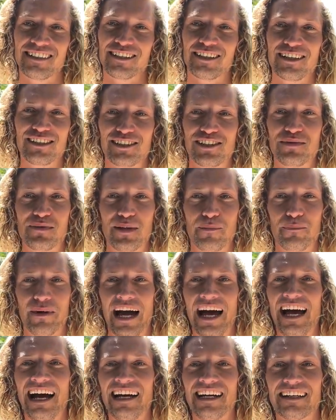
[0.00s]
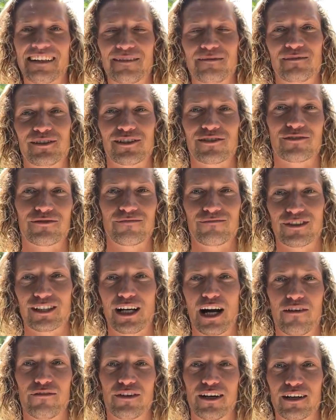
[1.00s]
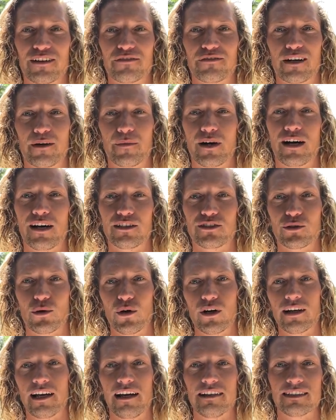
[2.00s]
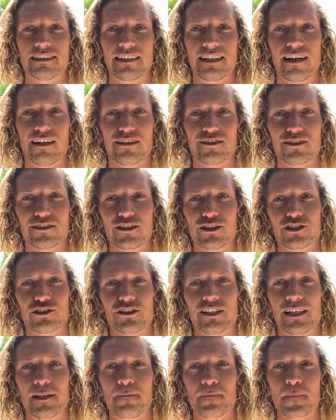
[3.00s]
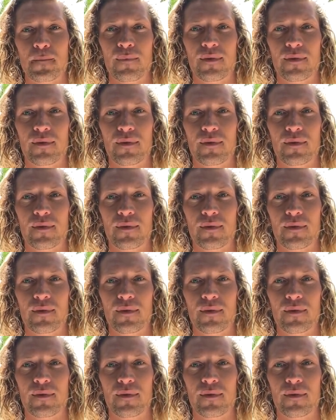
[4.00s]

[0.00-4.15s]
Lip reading: Good to be back. Just recovering from a torn ACL surgery,